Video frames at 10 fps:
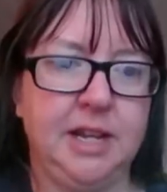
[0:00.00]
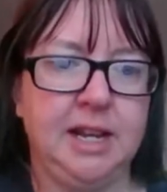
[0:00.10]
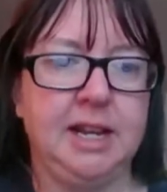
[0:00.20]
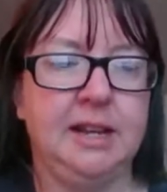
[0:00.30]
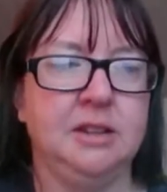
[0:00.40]

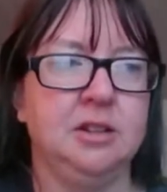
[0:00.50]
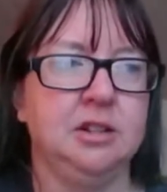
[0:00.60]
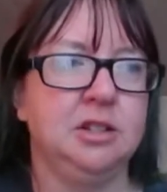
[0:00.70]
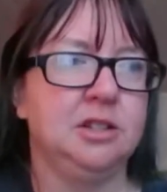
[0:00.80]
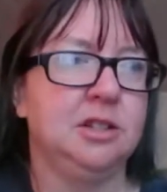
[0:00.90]
And
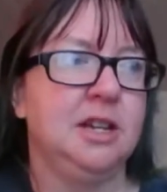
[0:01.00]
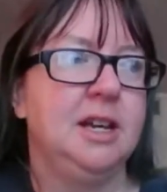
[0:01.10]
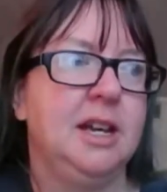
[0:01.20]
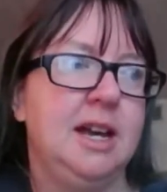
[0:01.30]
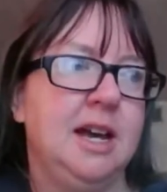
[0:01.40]
there's
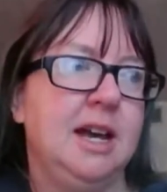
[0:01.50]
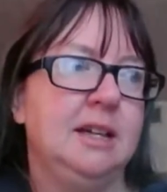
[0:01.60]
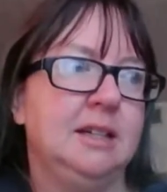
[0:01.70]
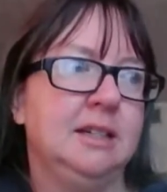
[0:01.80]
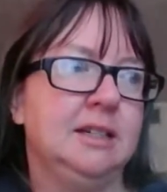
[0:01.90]

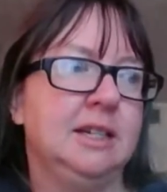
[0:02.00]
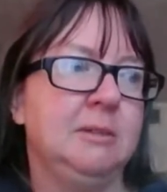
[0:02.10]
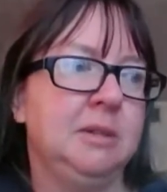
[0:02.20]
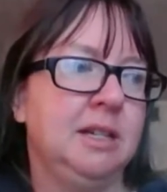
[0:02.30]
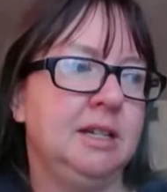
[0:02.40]
an
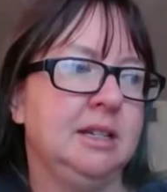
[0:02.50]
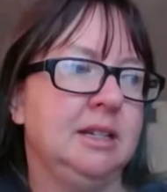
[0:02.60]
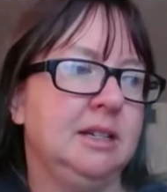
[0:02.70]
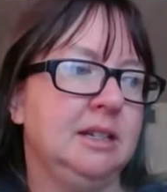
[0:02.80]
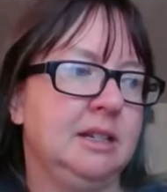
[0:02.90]
assignment
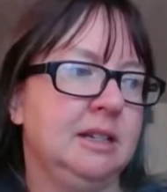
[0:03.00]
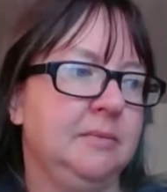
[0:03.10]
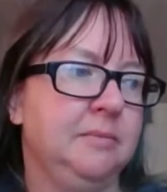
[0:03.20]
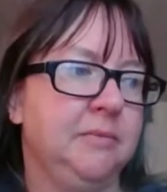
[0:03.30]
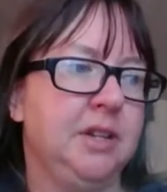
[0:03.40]

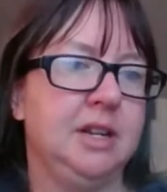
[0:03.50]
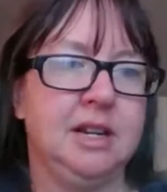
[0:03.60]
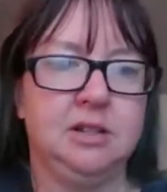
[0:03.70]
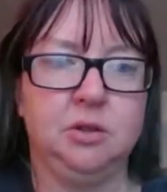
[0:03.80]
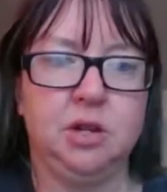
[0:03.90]
that it
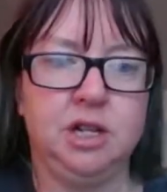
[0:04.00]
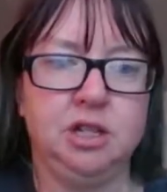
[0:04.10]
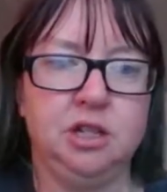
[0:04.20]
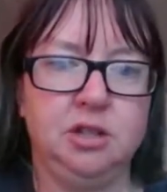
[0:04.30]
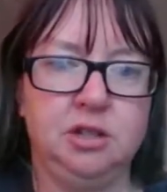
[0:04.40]
asks
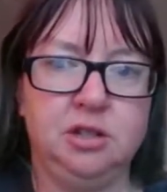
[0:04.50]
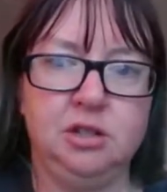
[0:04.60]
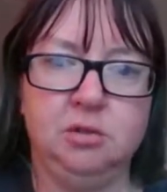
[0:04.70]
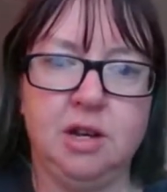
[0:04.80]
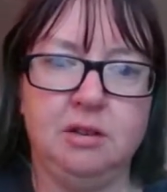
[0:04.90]
questions
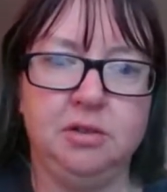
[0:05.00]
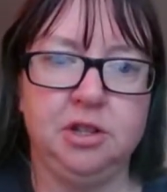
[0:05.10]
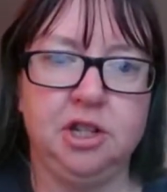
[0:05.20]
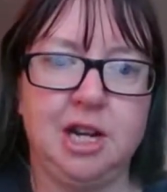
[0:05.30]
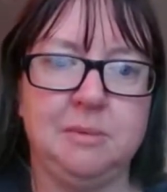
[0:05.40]
throughout
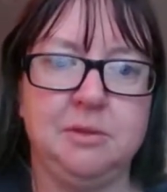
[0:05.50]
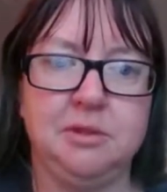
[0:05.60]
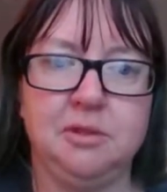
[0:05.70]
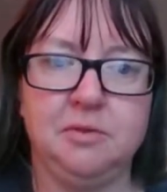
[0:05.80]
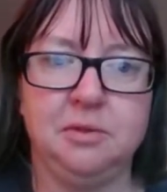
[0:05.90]
the
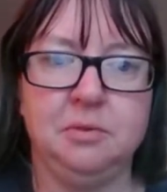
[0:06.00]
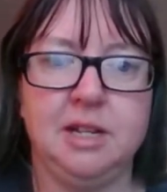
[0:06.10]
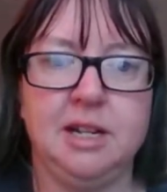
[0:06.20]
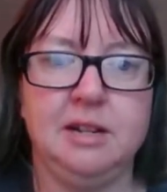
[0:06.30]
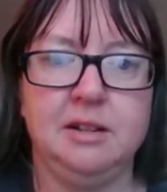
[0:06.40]
chapter of the
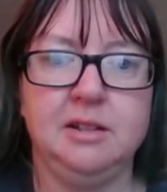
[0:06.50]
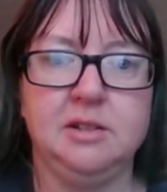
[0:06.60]
reading.